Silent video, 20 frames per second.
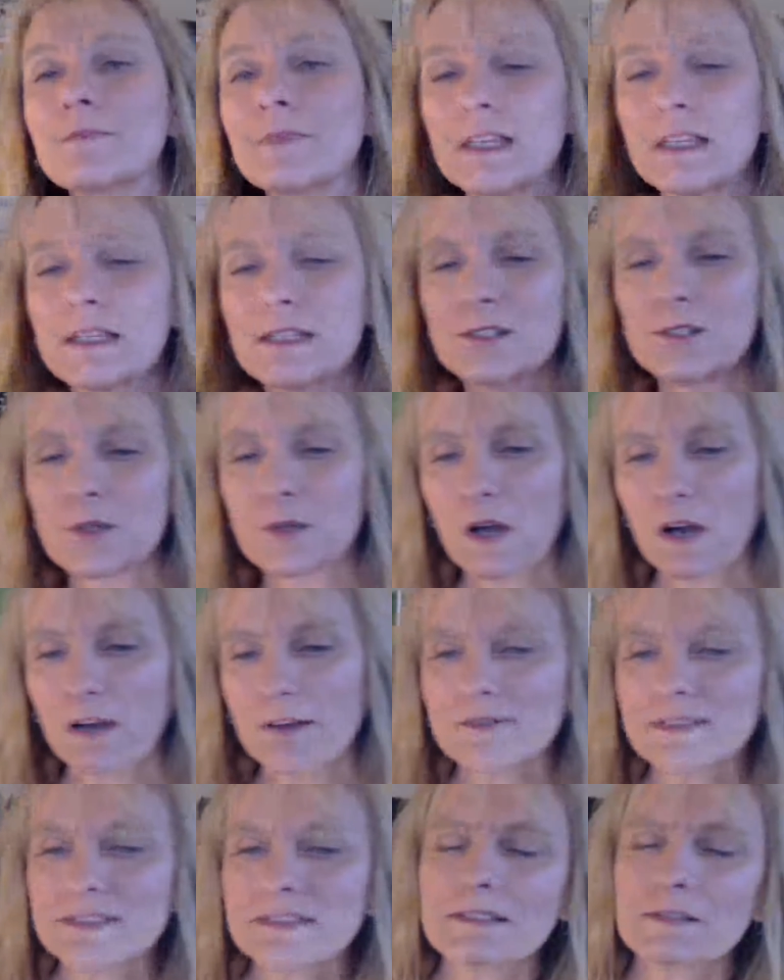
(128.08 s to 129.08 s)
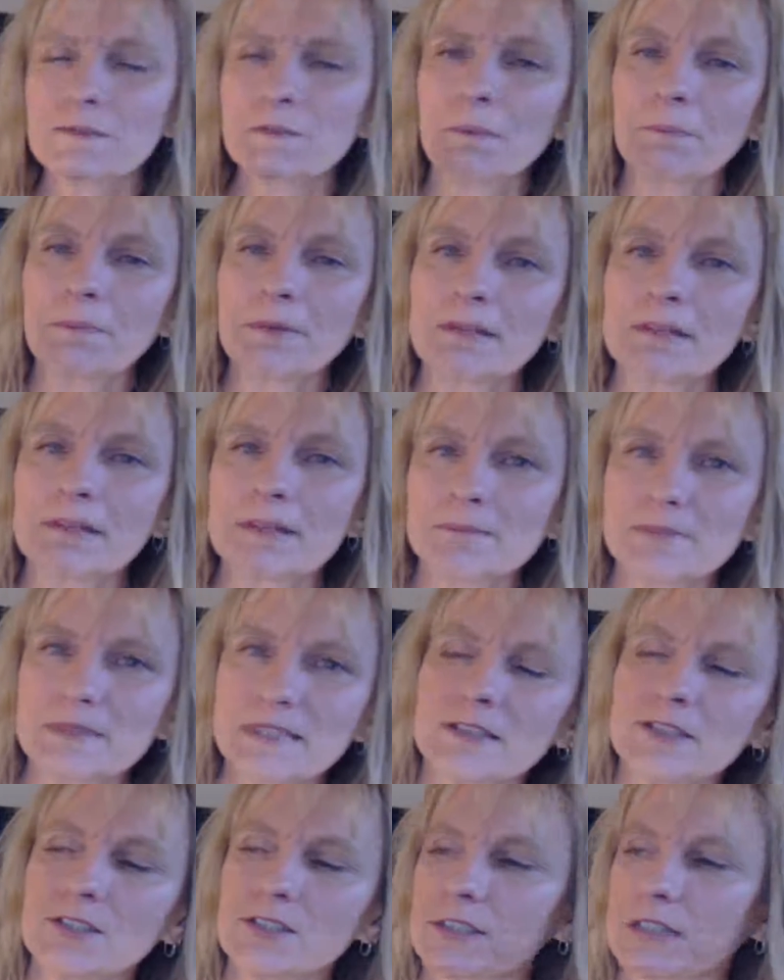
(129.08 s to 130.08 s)
So conflict is what builds up
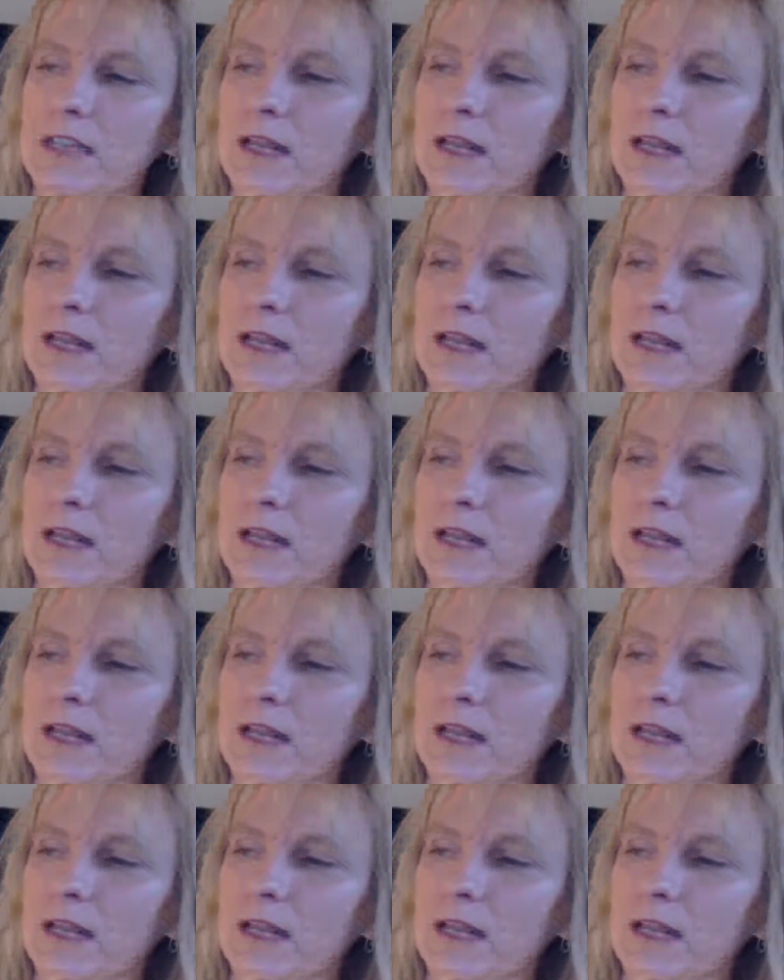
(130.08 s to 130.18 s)
tension,